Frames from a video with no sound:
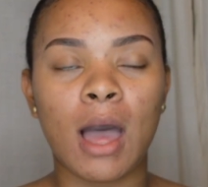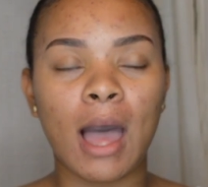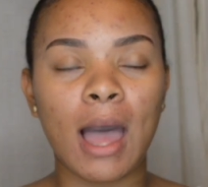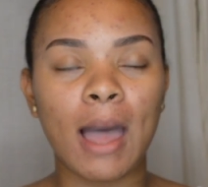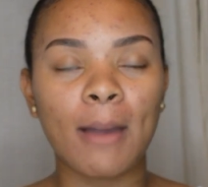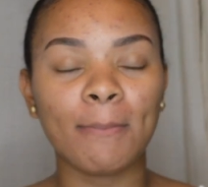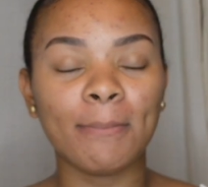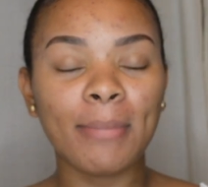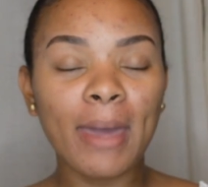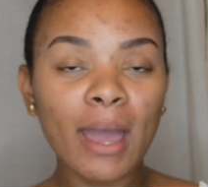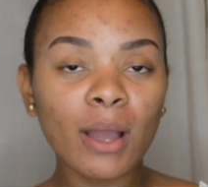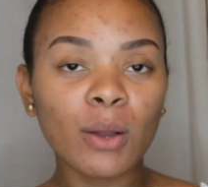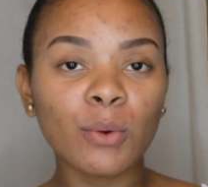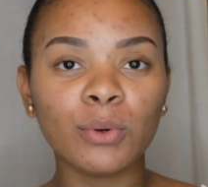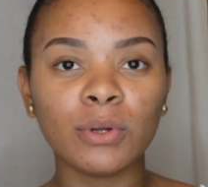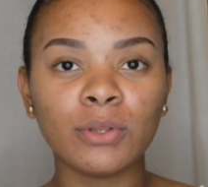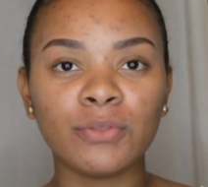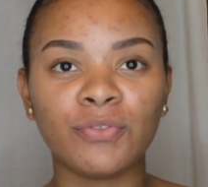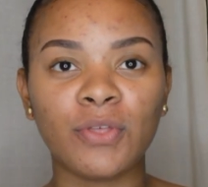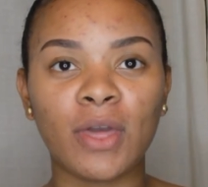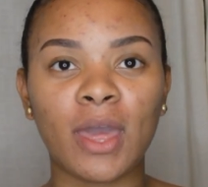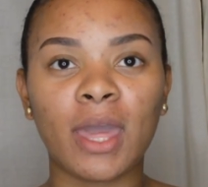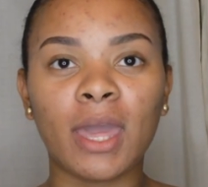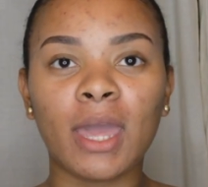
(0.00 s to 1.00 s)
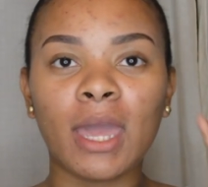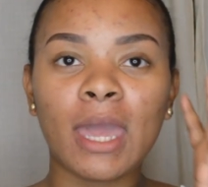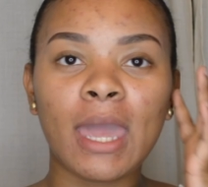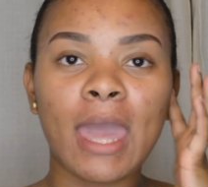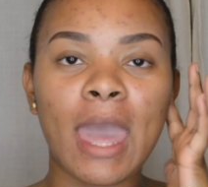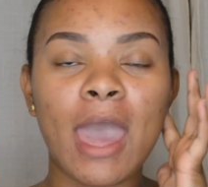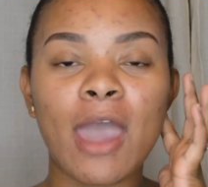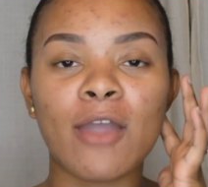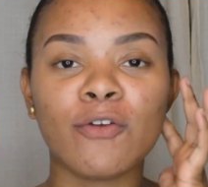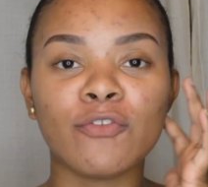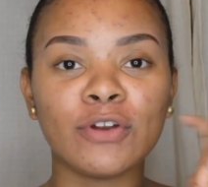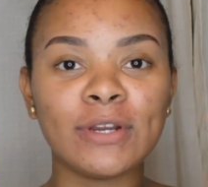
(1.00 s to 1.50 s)
I'm back with
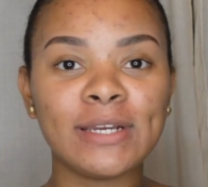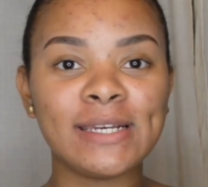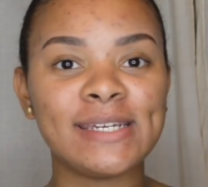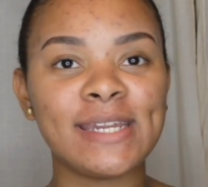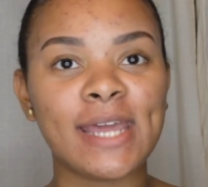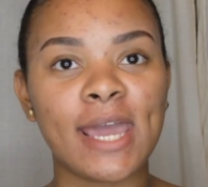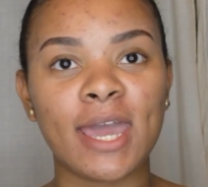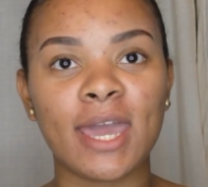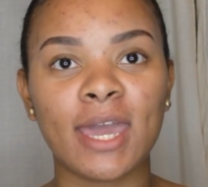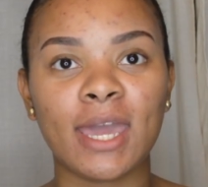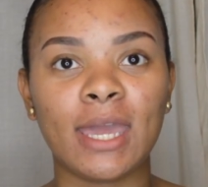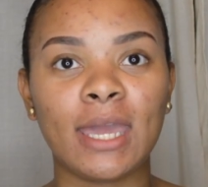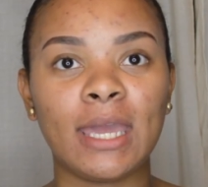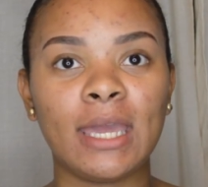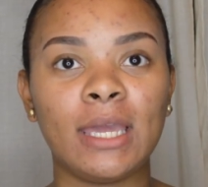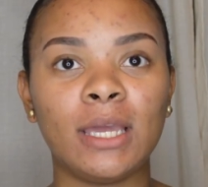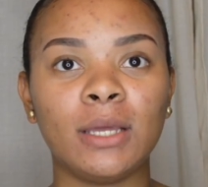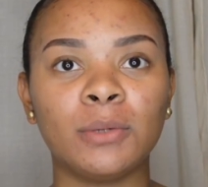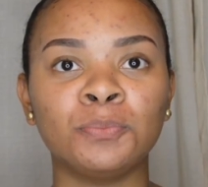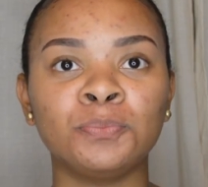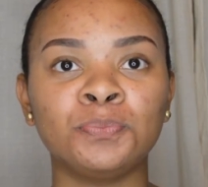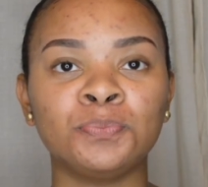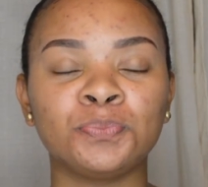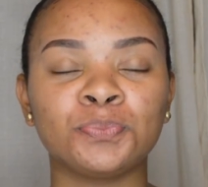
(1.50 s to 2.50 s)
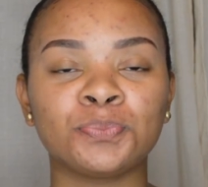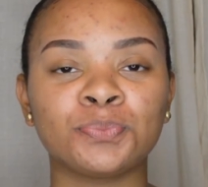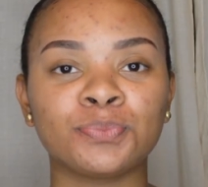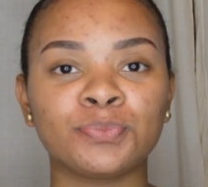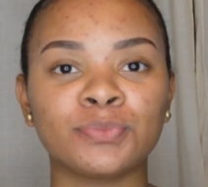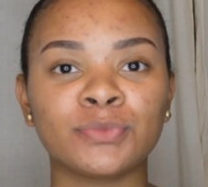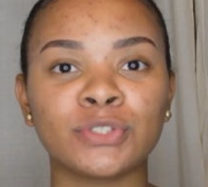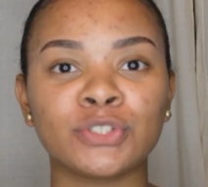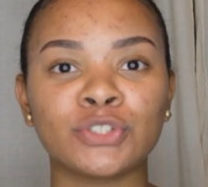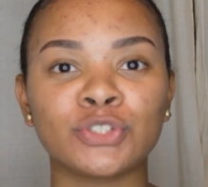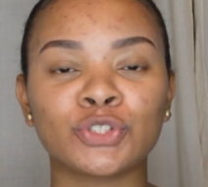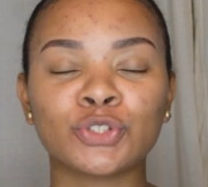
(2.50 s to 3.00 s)
a everyday
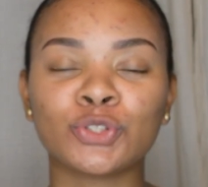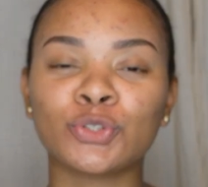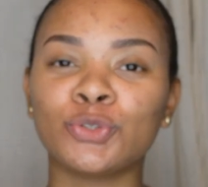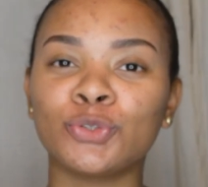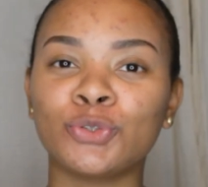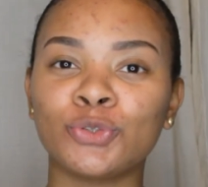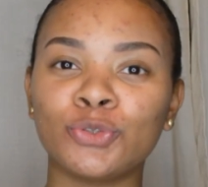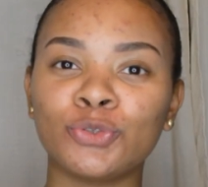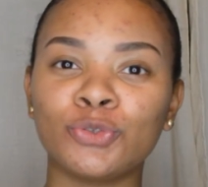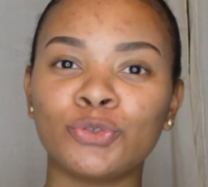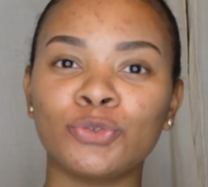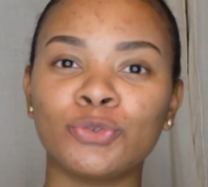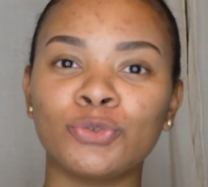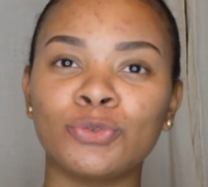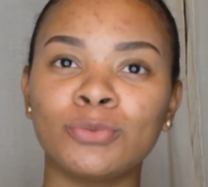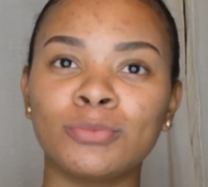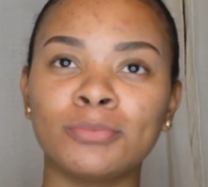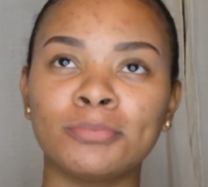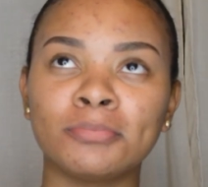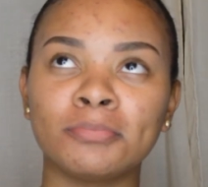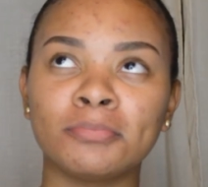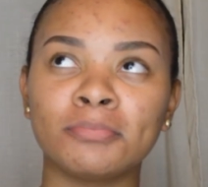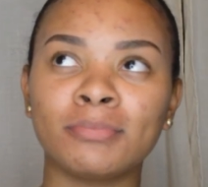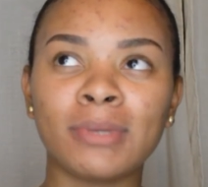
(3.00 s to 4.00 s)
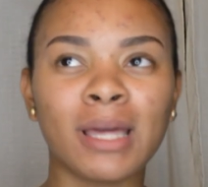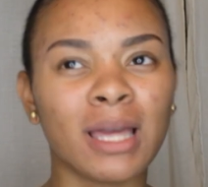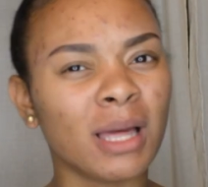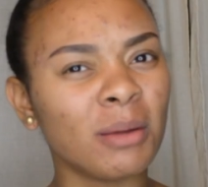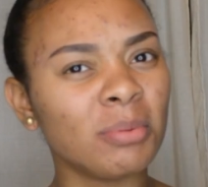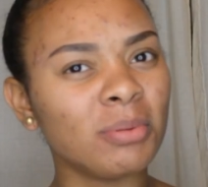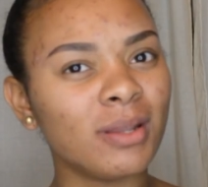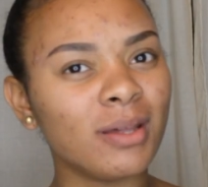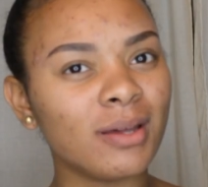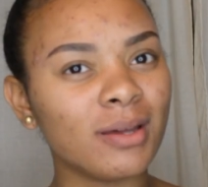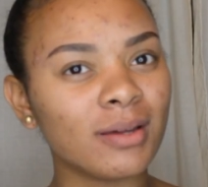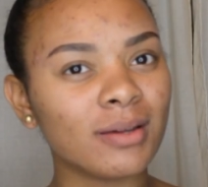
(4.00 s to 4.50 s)
school
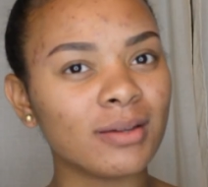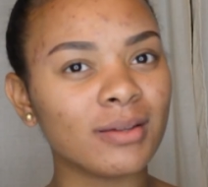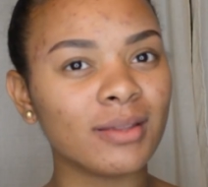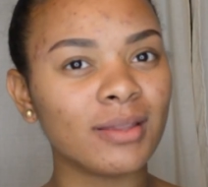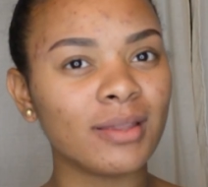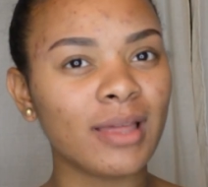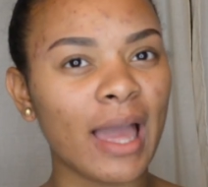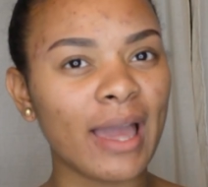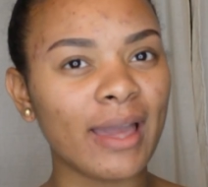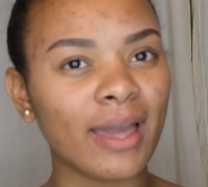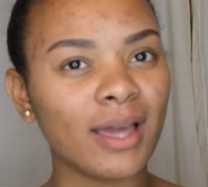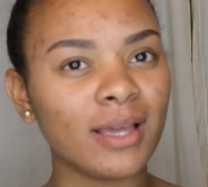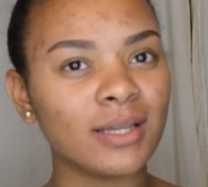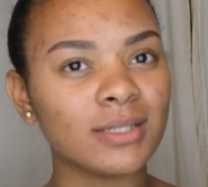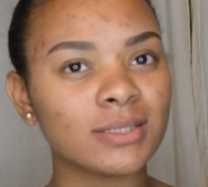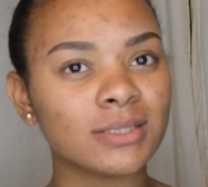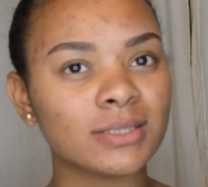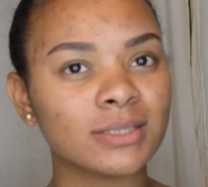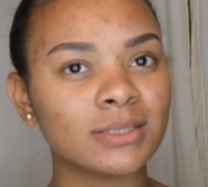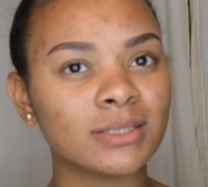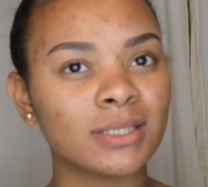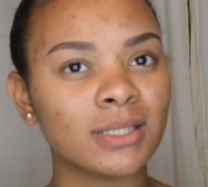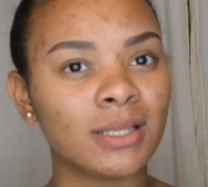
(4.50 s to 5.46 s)
makeup look, I guess.